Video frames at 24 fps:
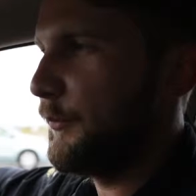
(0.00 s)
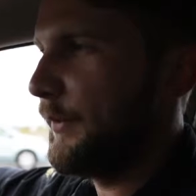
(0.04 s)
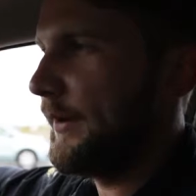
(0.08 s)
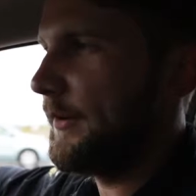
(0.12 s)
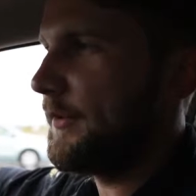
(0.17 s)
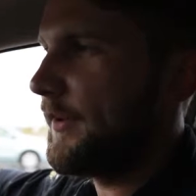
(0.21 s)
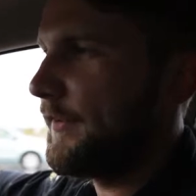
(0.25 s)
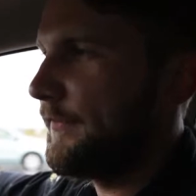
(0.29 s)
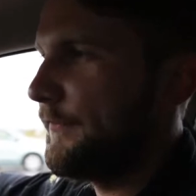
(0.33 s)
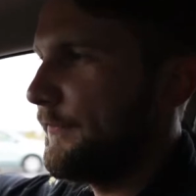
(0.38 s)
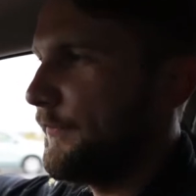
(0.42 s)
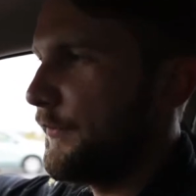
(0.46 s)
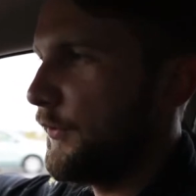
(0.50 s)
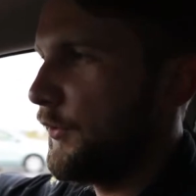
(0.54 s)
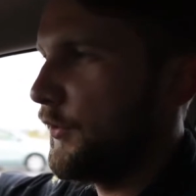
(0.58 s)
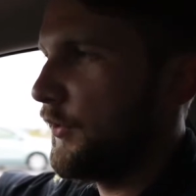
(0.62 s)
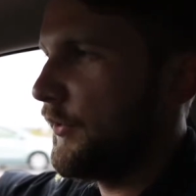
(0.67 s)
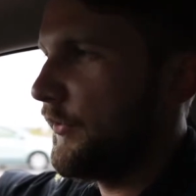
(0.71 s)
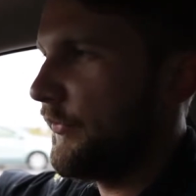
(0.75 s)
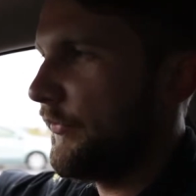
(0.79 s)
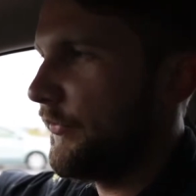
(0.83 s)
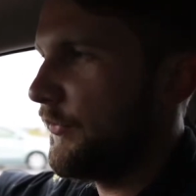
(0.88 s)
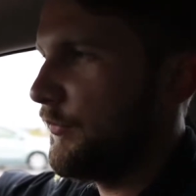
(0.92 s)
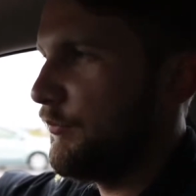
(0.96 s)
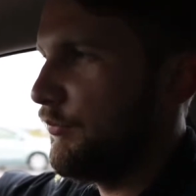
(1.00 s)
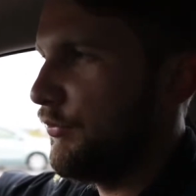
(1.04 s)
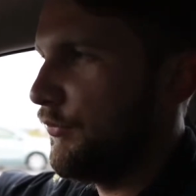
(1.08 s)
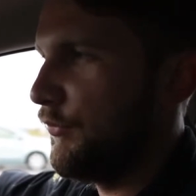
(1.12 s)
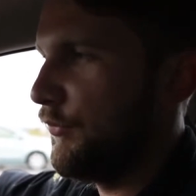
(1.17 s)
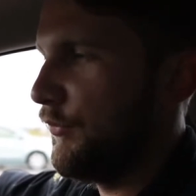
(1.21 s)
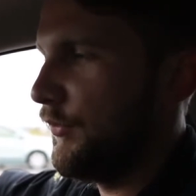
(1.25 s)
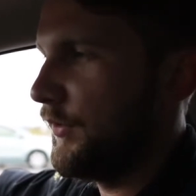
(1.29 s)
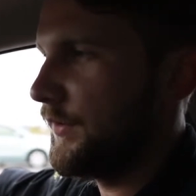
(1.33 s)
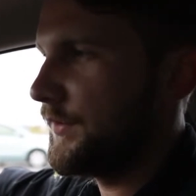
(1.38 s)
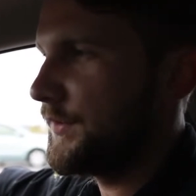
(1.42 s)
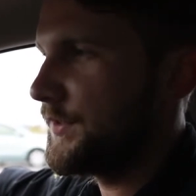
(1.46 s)
When I first
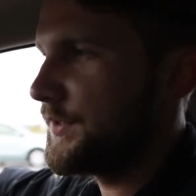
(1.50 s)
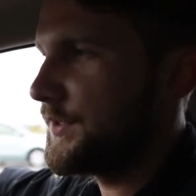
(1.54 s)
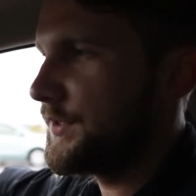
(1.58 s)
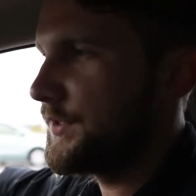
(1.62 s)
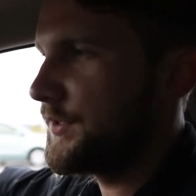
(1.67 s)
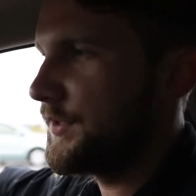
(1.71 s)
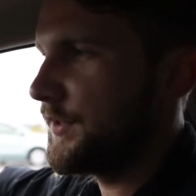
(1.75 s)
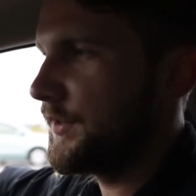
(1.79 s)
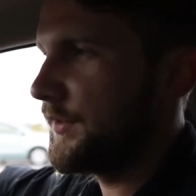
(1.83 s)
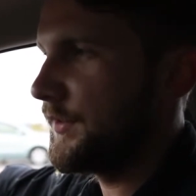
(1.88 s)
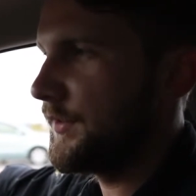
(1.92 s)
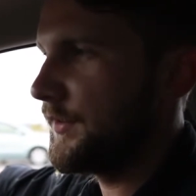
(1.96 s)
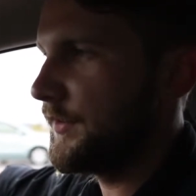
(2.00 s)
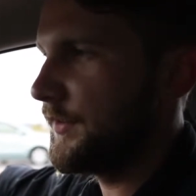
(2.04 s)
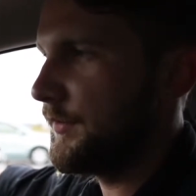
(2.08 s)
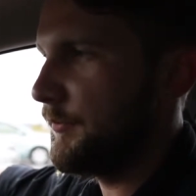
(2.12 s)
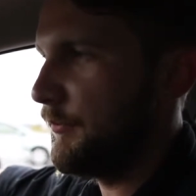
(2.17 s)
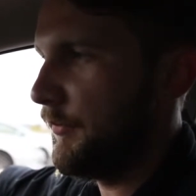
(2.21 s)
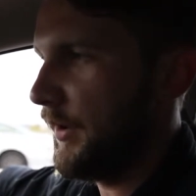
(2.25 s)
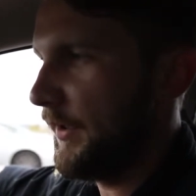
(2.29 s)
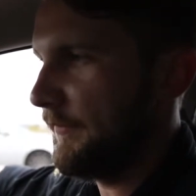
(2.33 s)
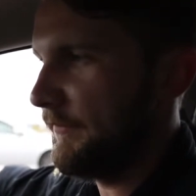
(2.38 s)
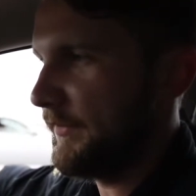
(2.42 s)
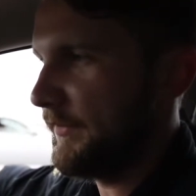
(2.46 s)
bought my